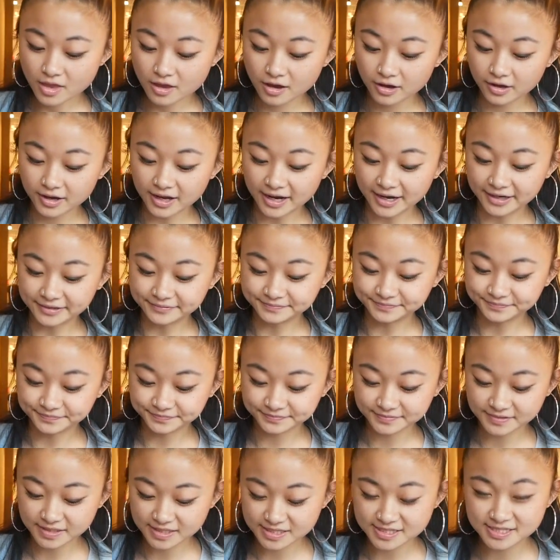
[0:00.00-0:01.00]
Okay,
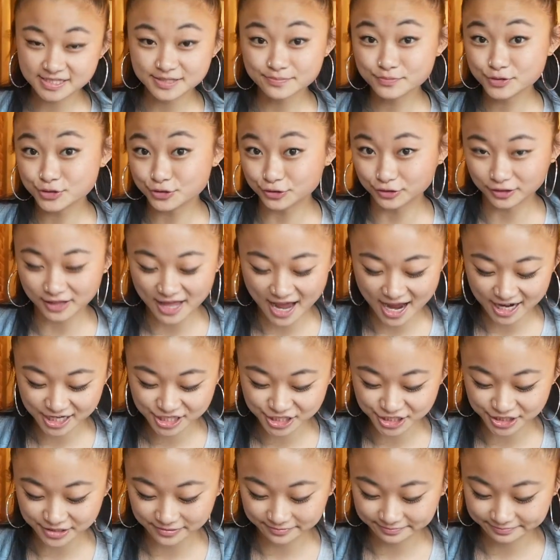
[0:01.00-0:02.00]
some noodle
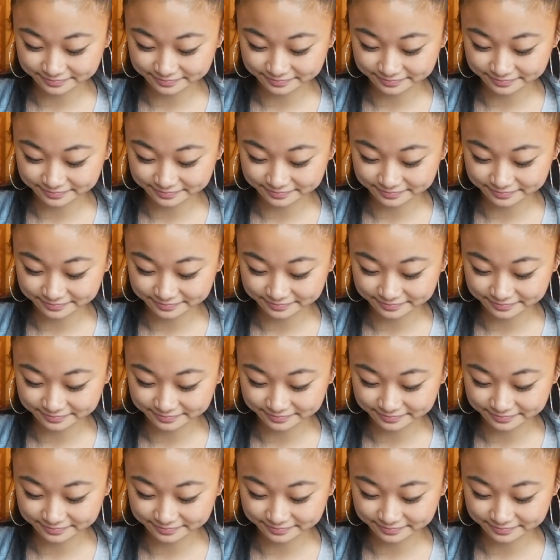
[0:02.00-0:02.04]
action.